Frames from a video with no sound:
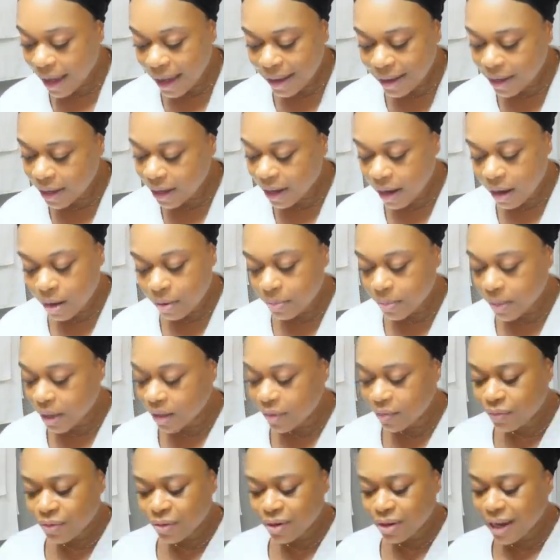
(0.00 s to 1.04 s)
I cut out
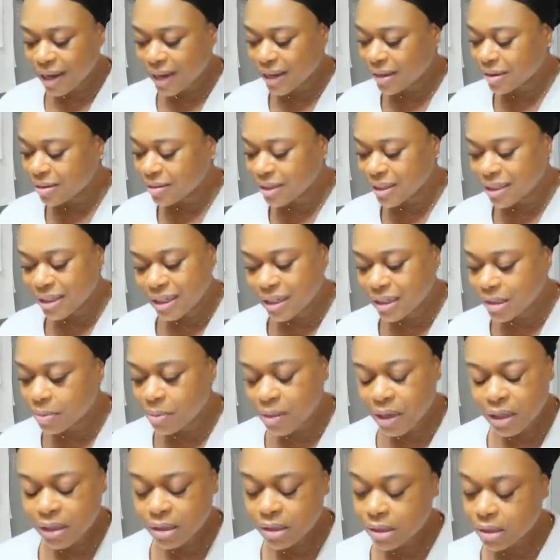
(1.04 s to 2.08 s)
meat for like six
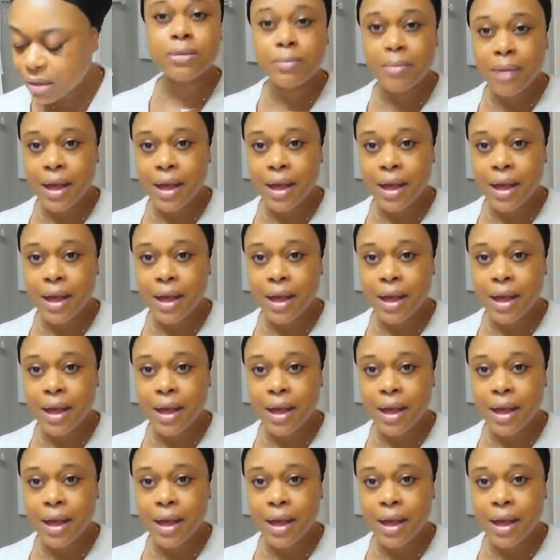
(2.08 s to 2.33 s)
months,